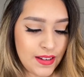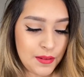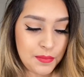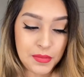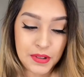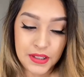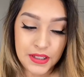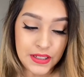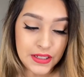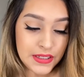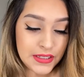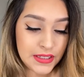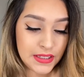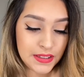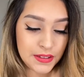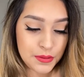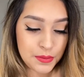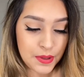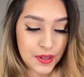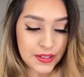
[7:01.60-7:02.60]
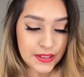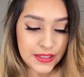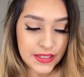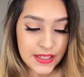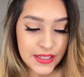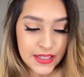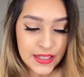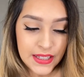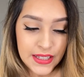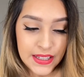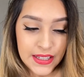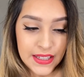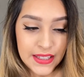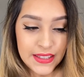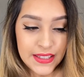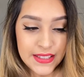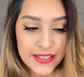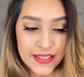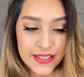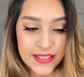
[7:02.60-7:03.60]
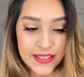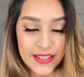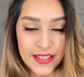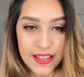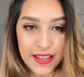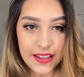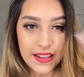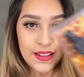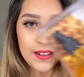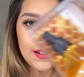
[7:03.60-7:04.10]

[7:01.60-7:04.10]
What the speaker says: I'm probably gonna say this wrong, this is the